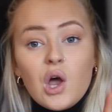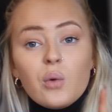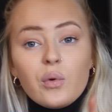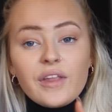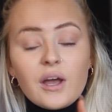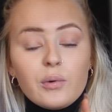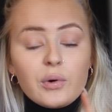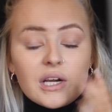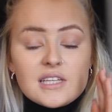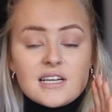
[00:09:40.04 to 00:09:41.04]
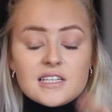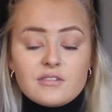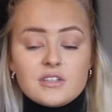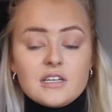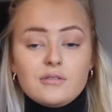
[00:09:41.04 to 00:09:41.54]
One thing I will quickly say is I
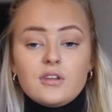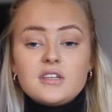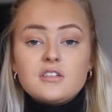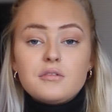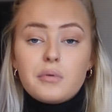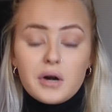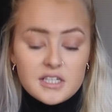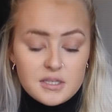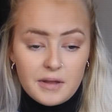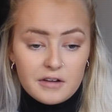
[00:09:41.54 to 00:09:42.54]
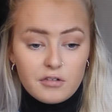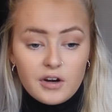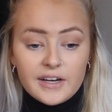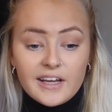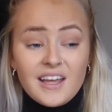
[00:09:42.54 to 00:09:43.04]
received all this stuff prior to Black
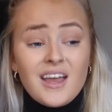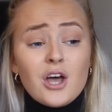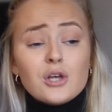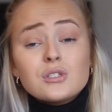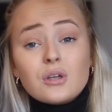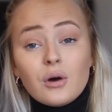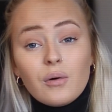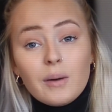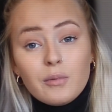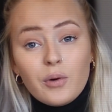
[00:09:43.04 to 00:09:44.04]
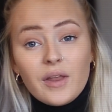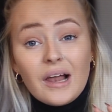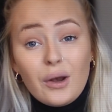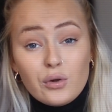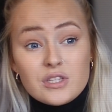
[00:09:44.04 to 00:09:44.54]
Friday, so I'm aware
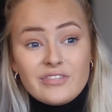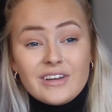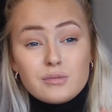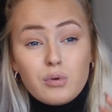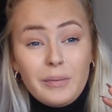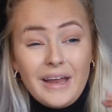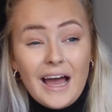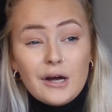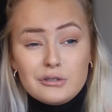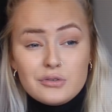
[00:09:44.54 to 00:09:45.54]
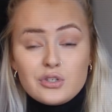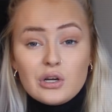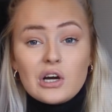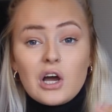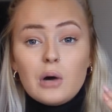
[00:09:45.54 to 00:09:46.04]
that a lot of it is probably out of
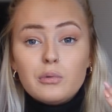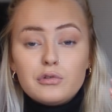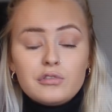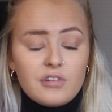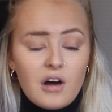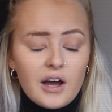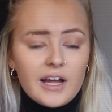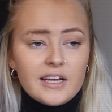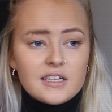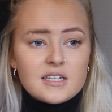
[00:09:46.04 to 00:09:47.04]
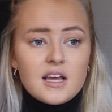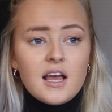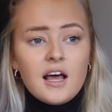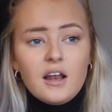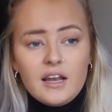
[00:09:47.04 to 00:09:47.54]
stock. I will find
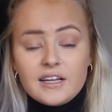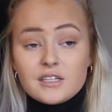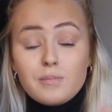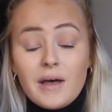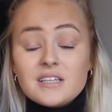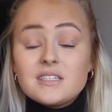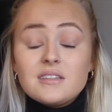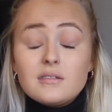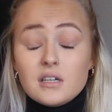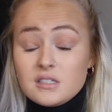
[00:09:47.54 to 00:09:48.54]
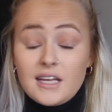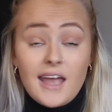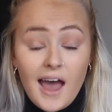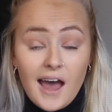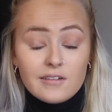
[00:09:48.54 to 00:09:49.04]
links best as I
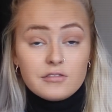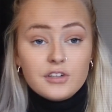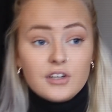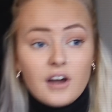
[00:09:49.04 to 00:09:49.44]
can for you